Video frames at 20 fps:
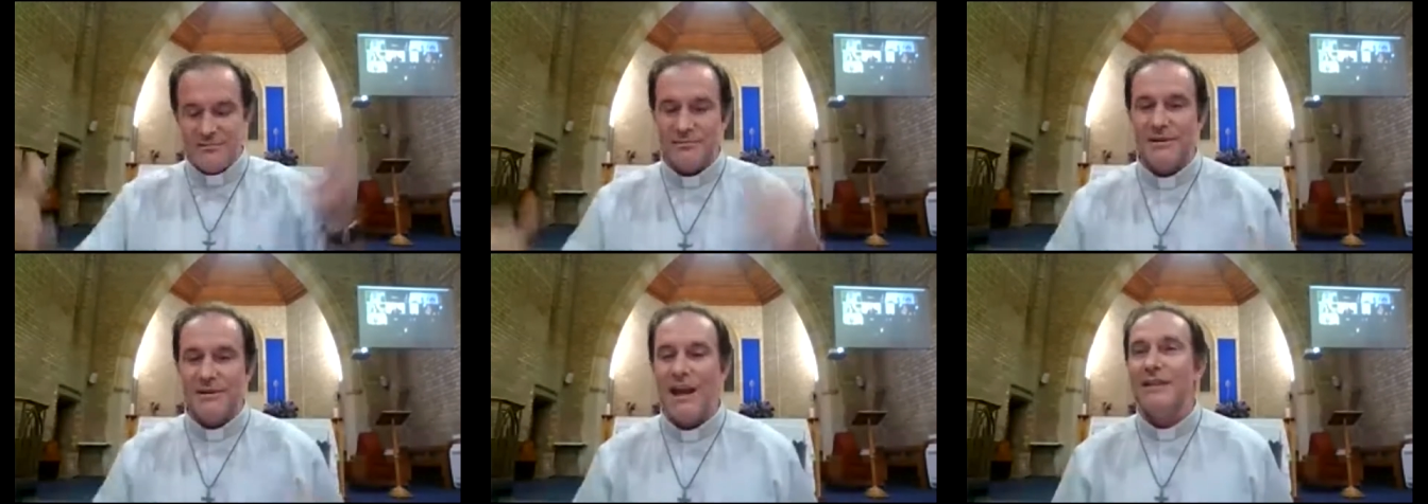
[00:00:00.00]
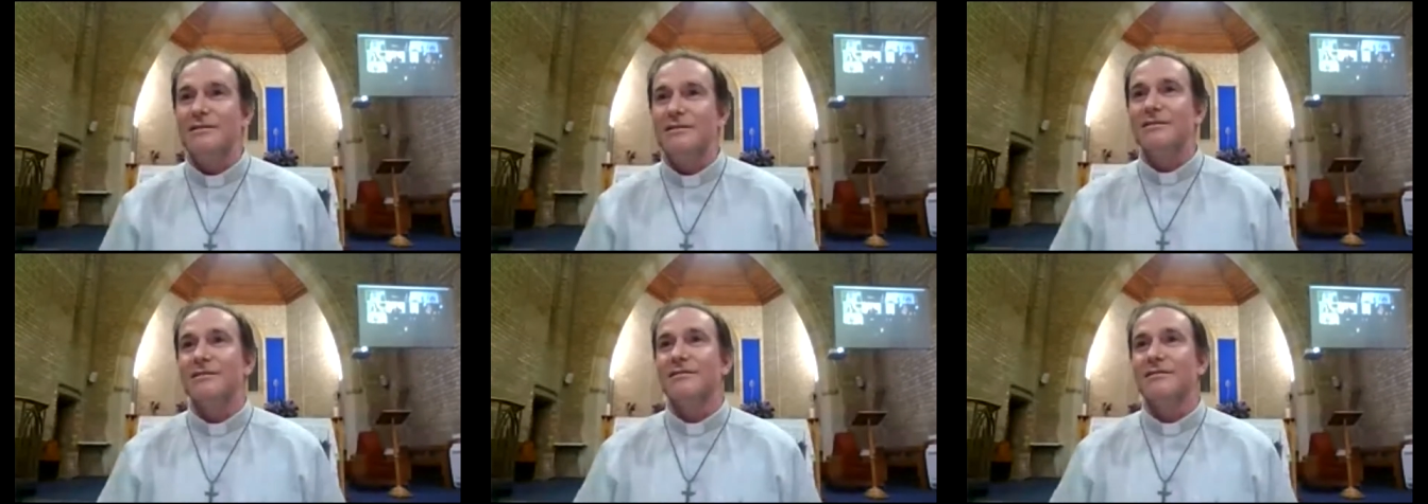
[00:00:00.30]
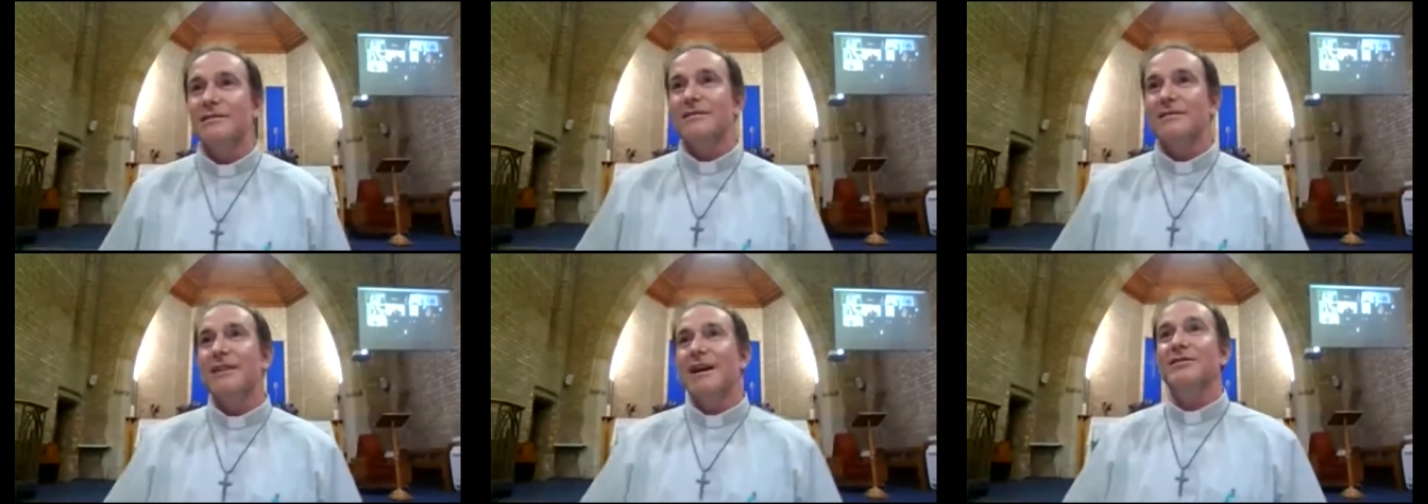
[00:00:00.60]
had to
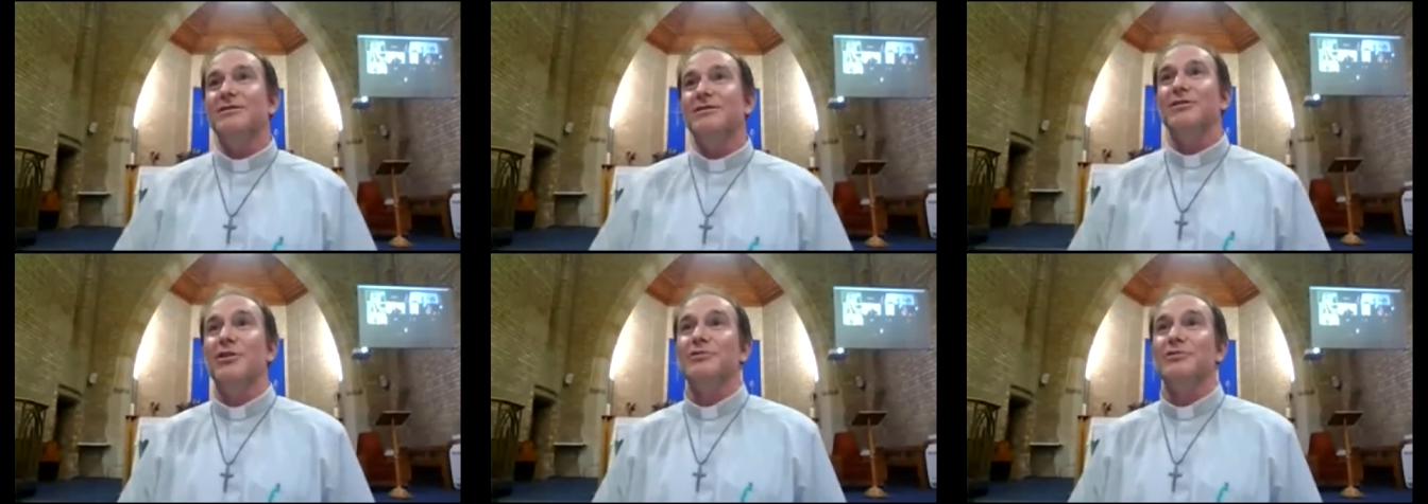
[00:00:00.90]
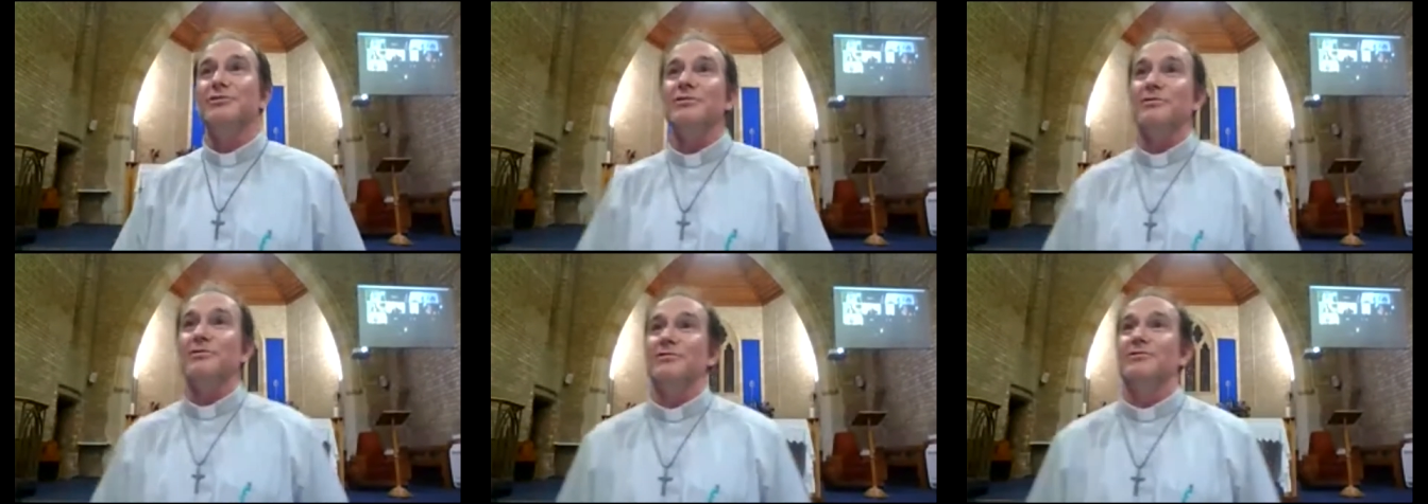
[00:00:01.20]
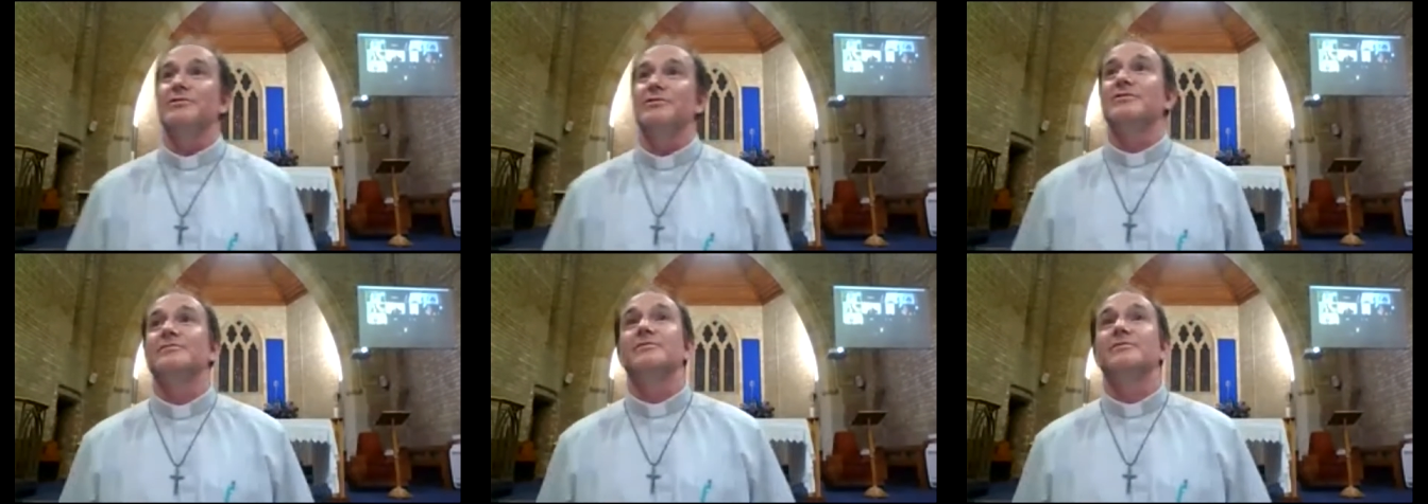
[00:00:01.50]
had to go to the
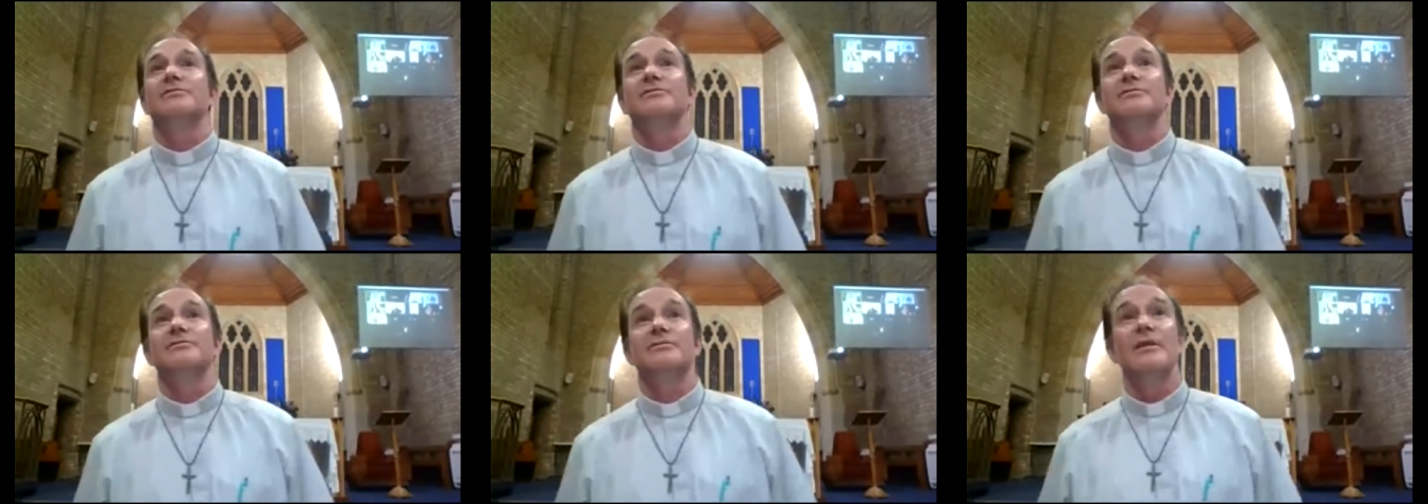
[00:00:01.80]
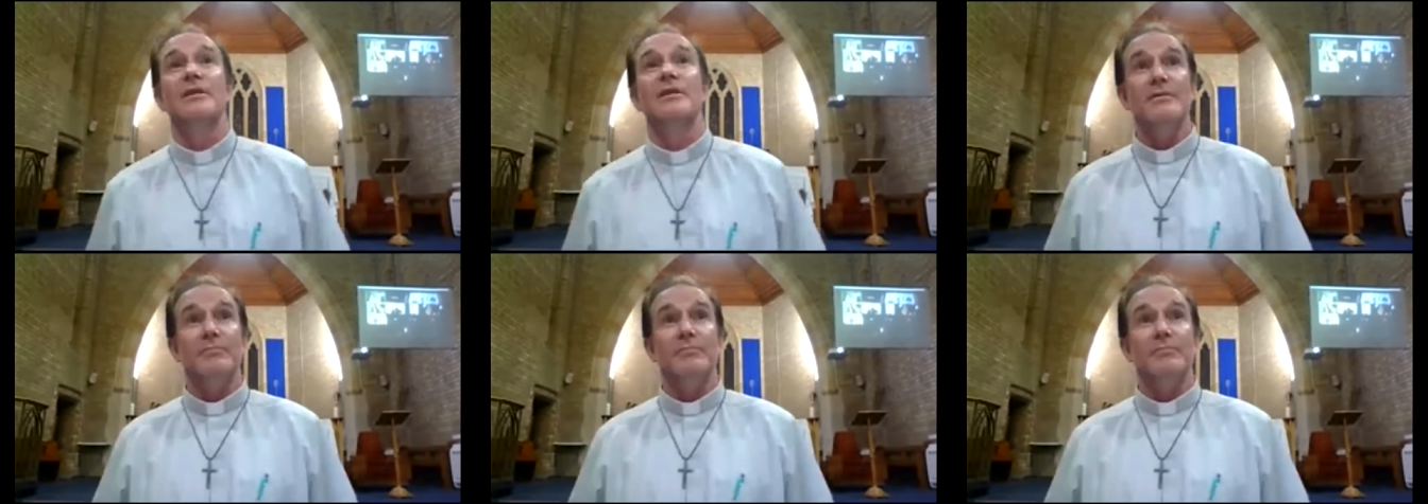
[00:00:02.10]
cross as well too.